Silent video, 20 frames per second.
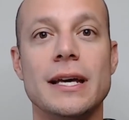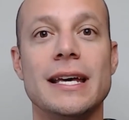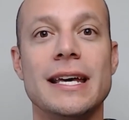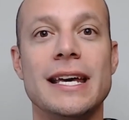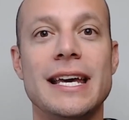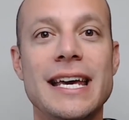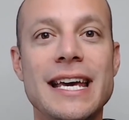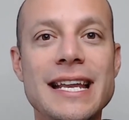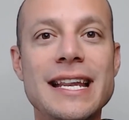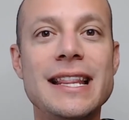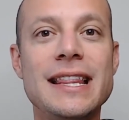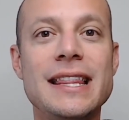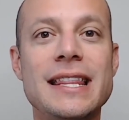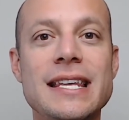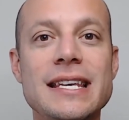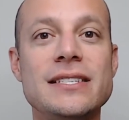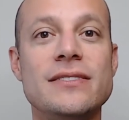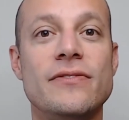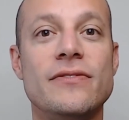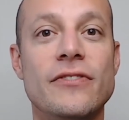in
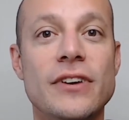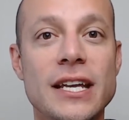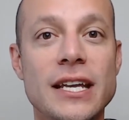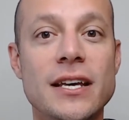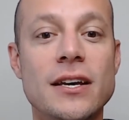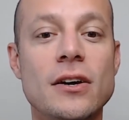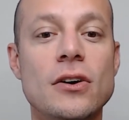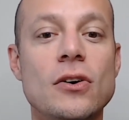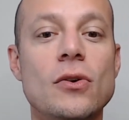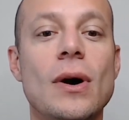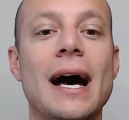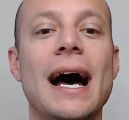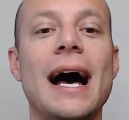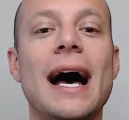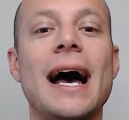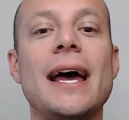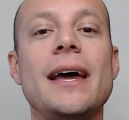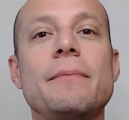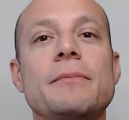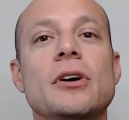this video,
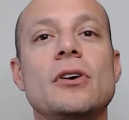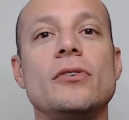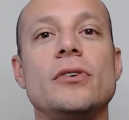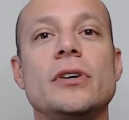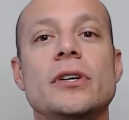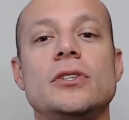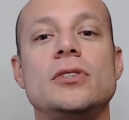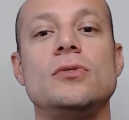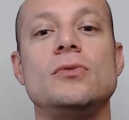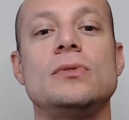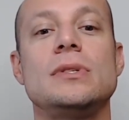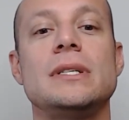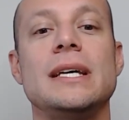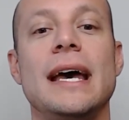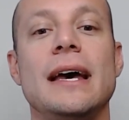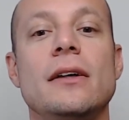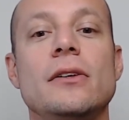I'm going to tell